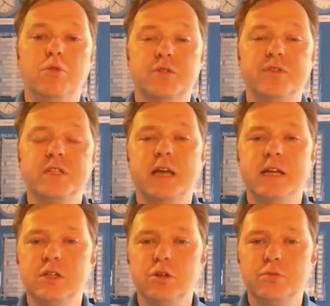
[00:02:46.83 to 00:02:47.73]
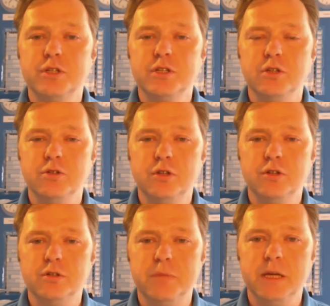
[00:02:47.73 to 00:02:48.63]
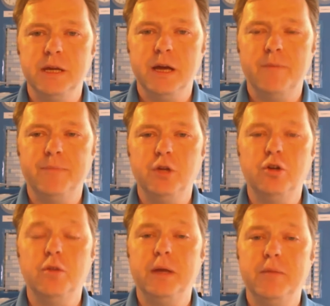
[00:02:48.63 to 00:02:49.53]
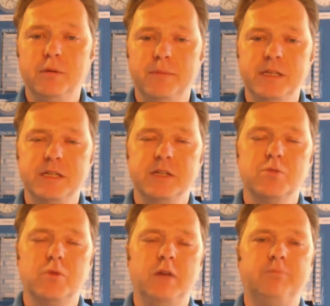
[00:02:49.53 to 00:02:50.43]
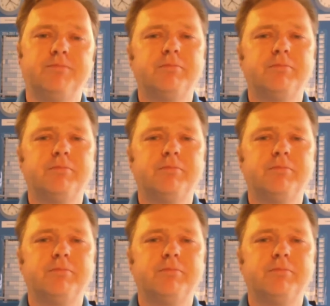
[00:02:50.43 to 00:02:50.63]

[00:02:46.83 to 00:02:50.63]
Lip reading: sophisticated options that you could be implementing as well.